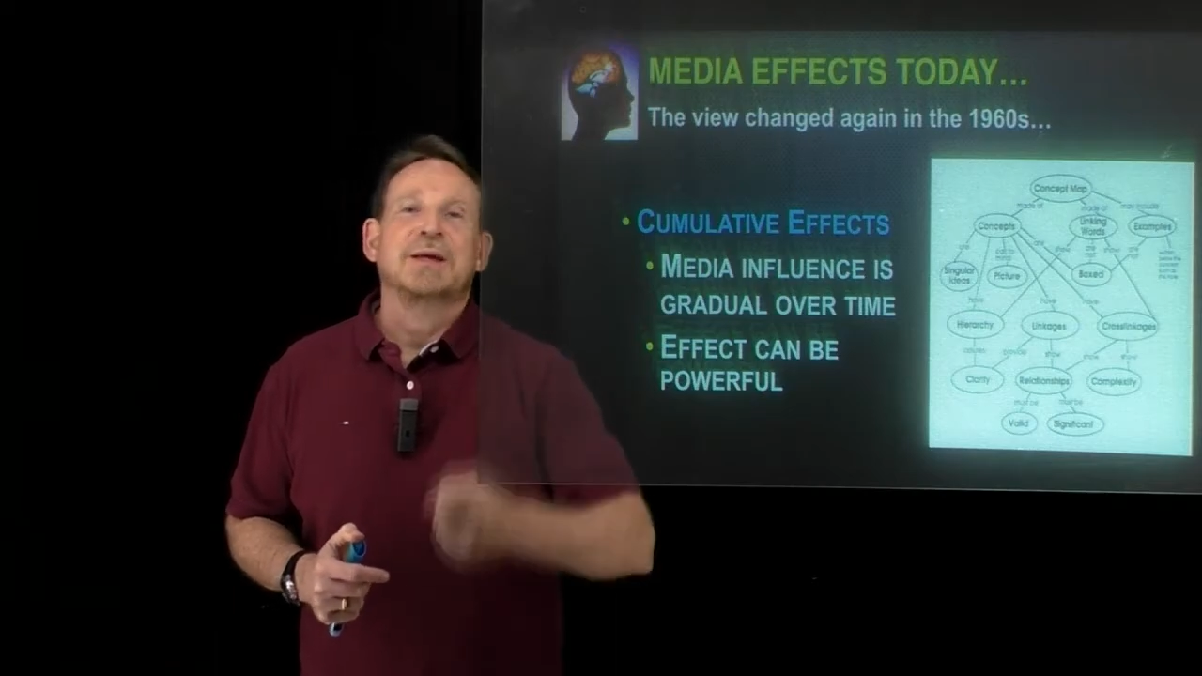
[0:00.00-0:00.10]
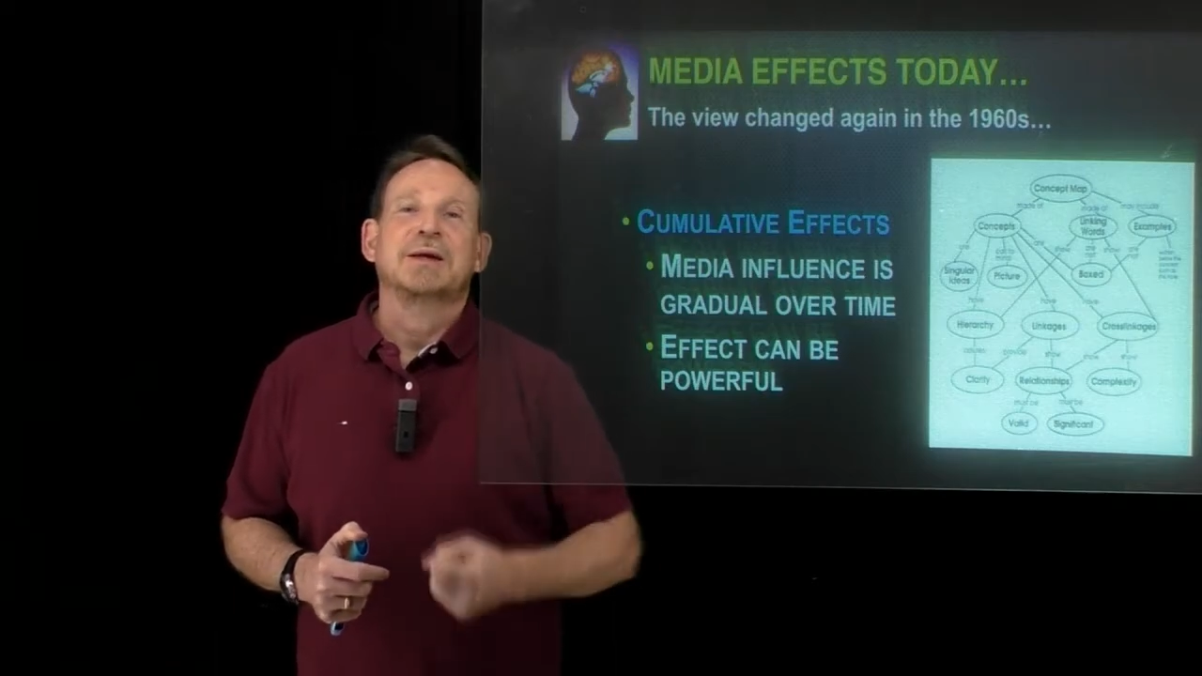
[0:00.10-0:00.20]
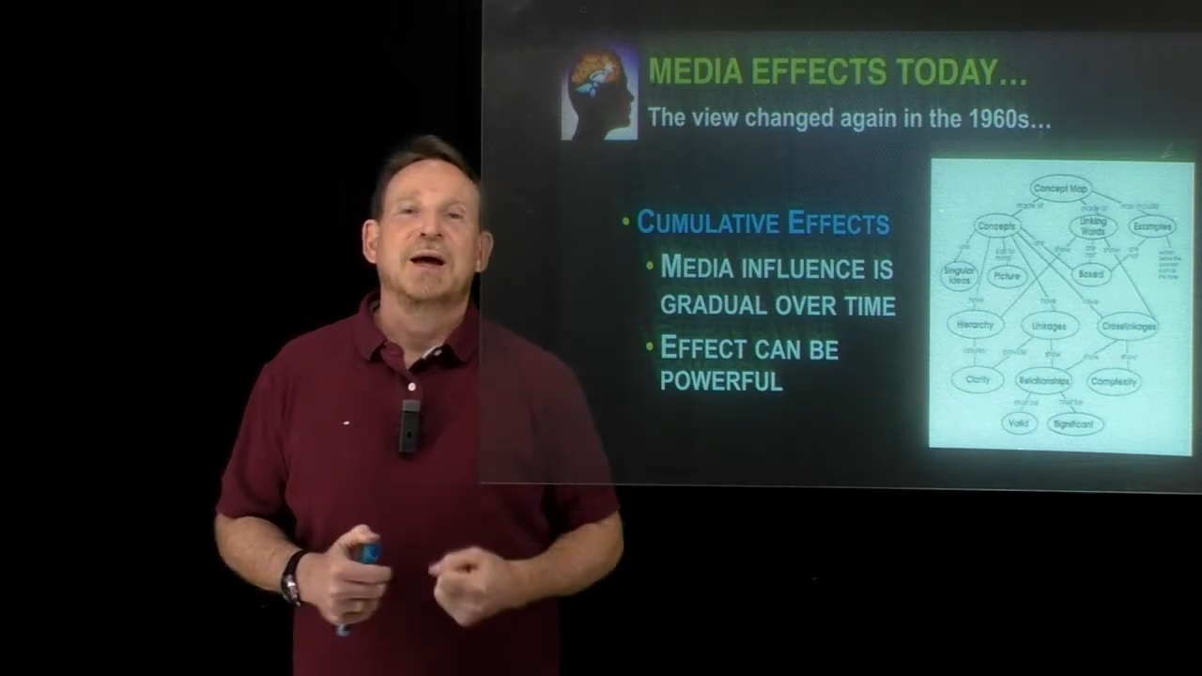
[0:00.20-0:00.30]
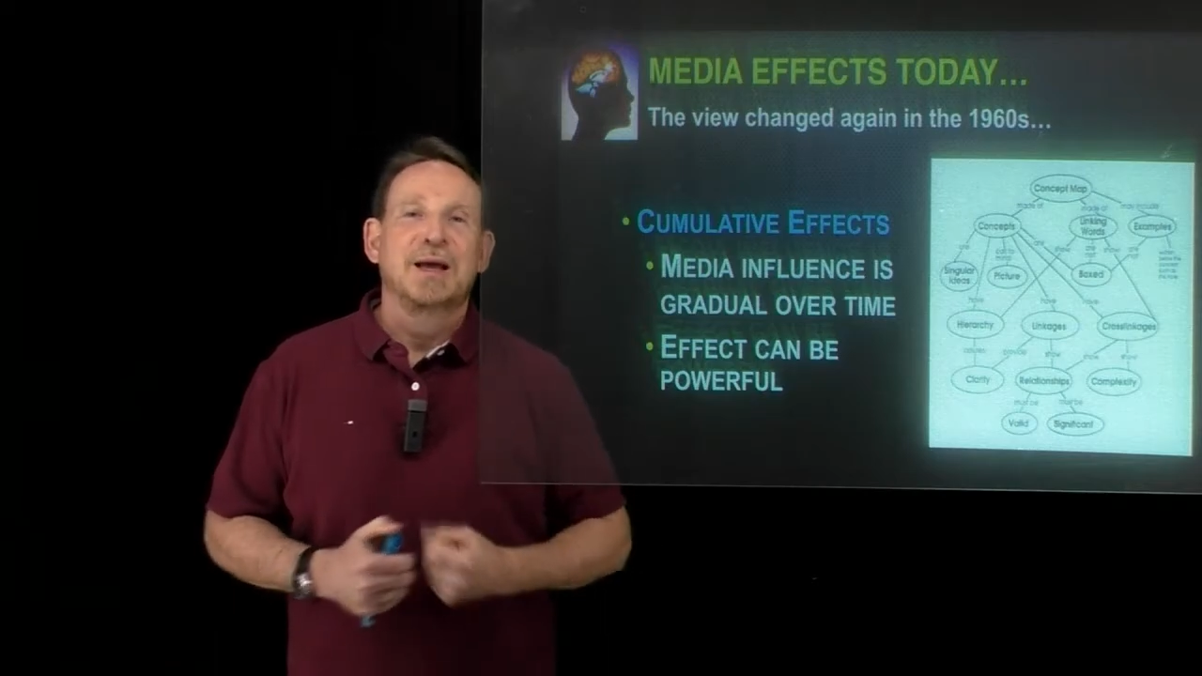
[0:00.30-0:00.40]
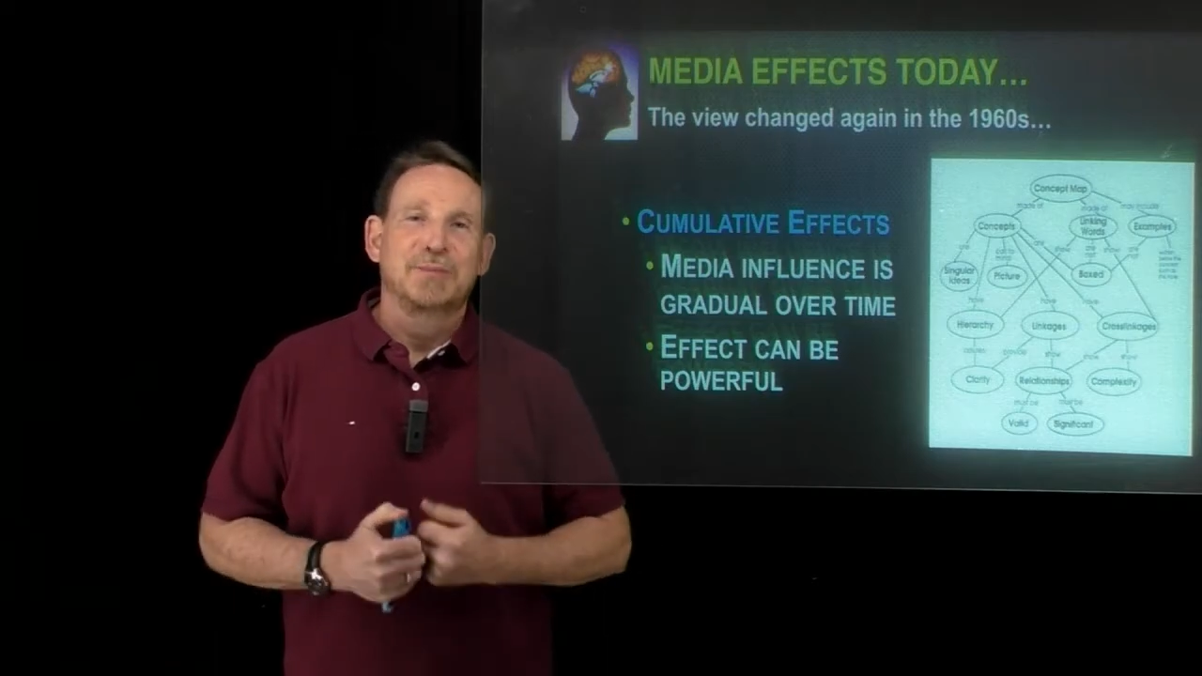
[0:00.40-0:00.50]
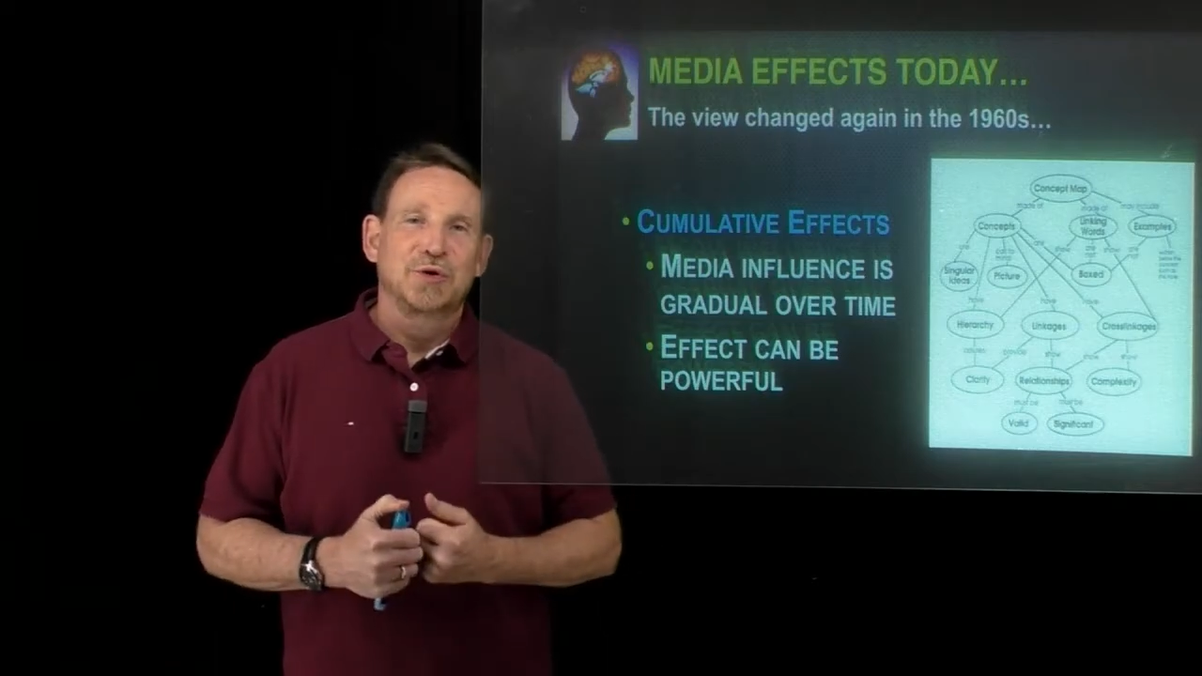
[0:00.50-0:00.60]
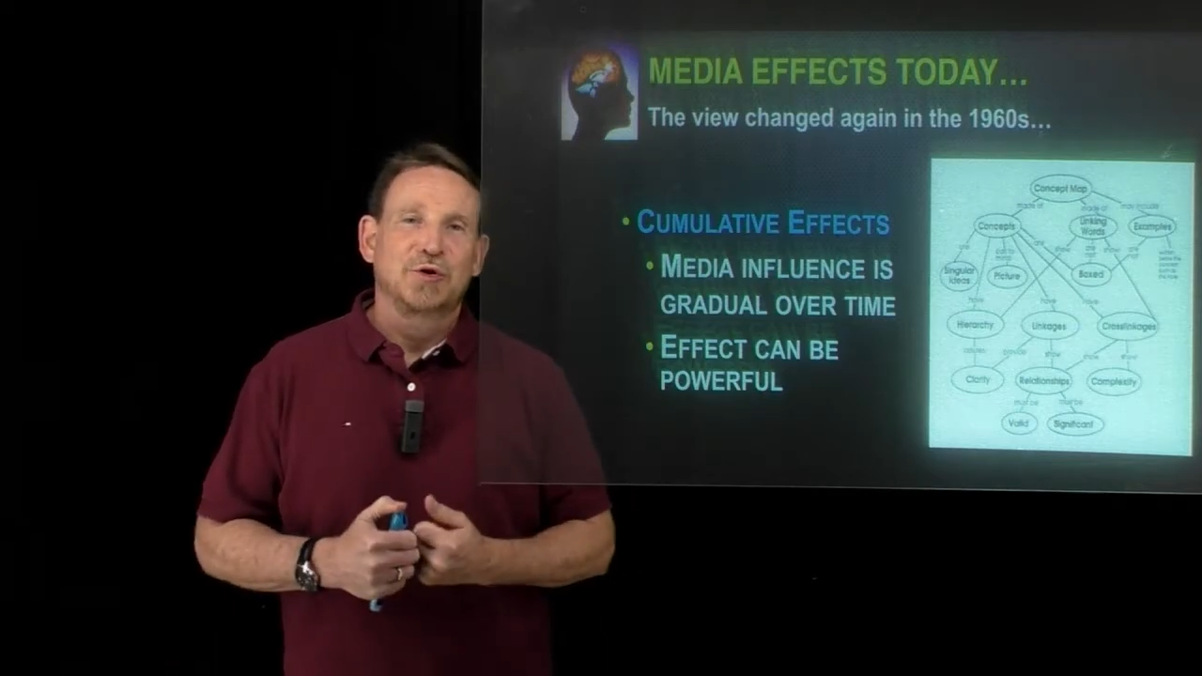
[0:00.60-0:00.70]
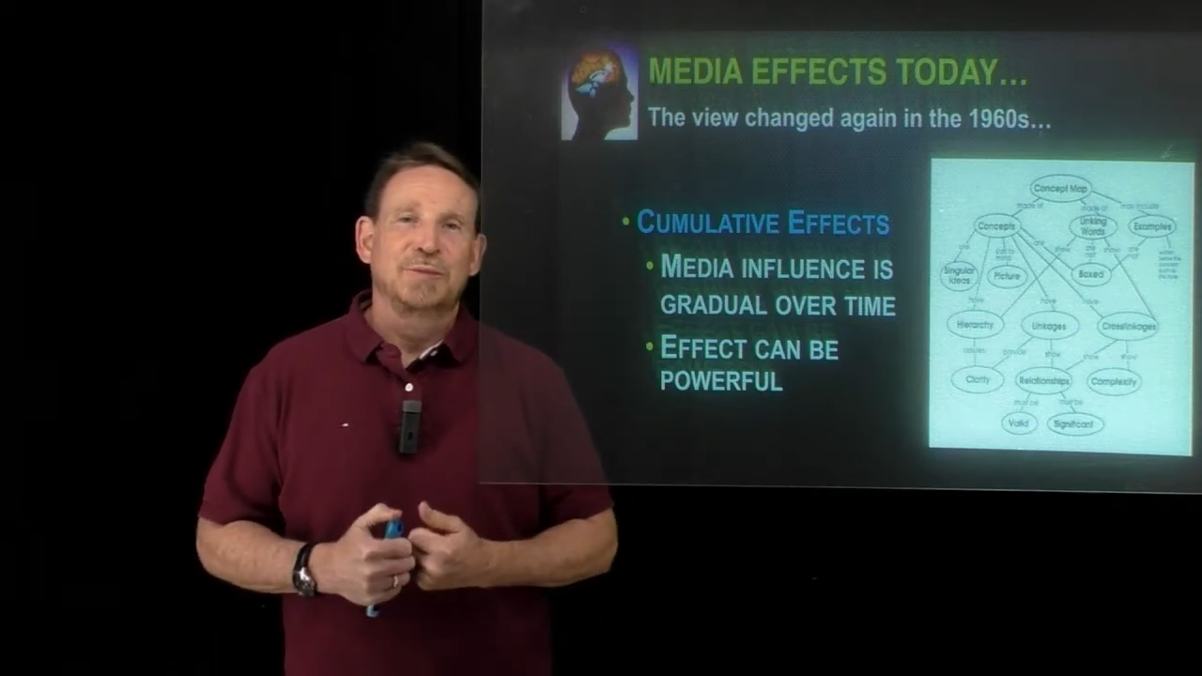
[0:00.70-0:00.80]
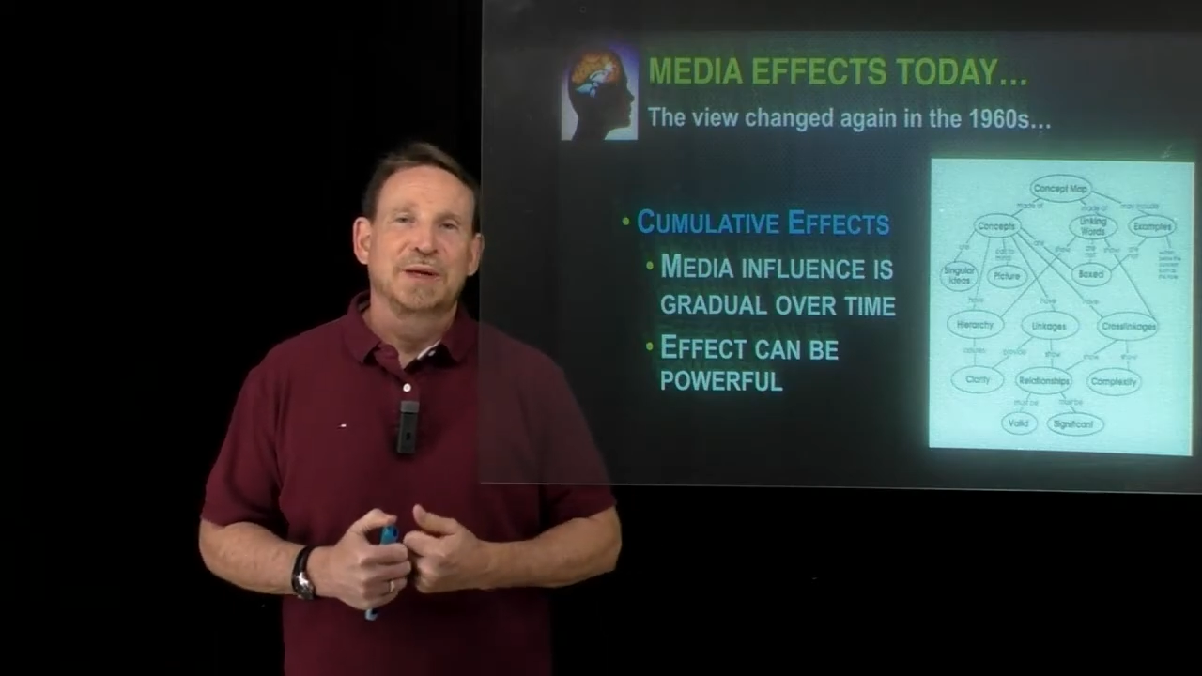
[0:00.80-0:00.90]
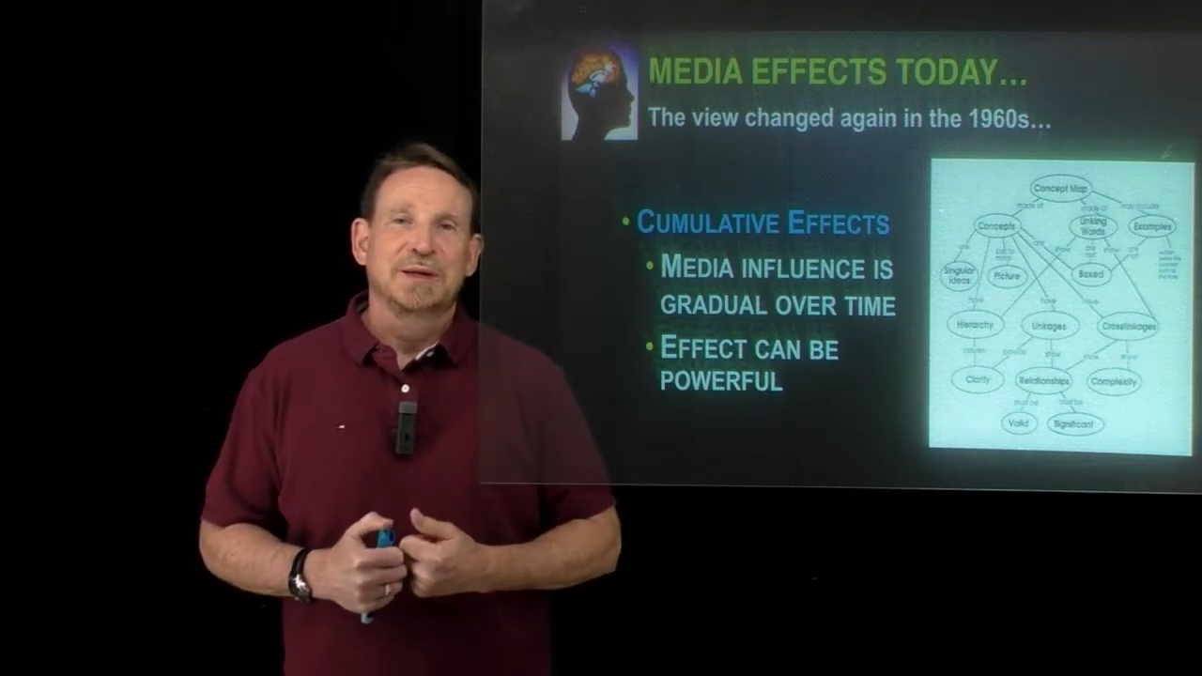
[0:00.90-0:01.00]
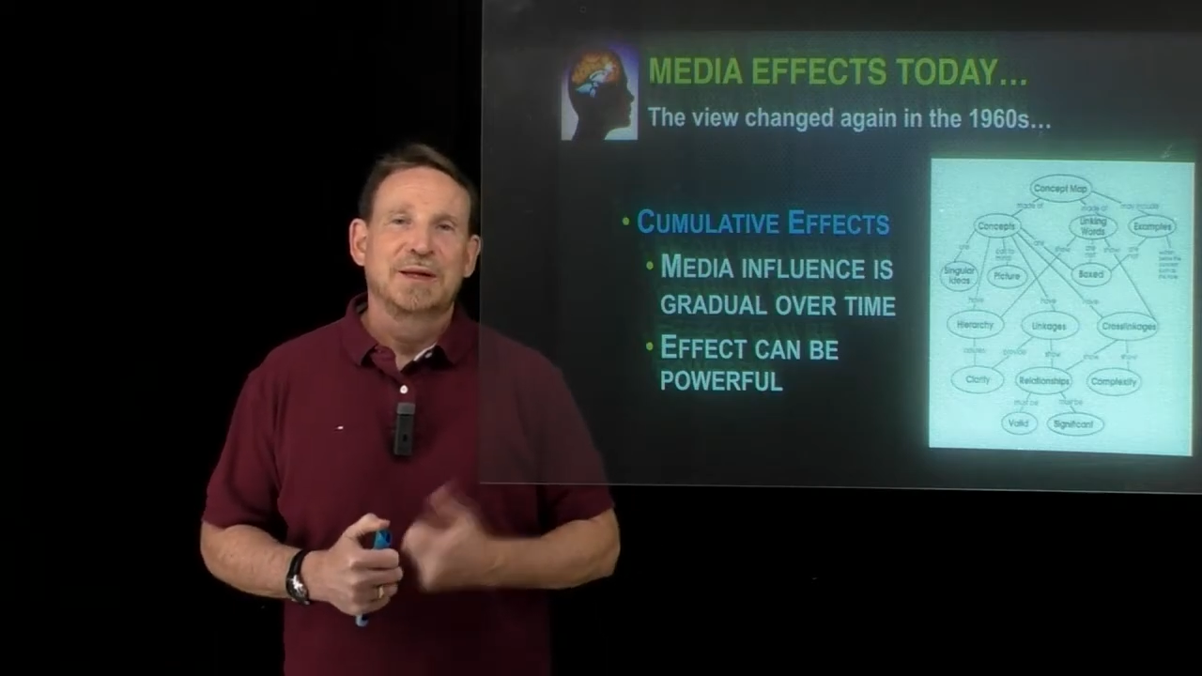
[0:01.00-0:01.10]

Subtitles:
like a hypodermic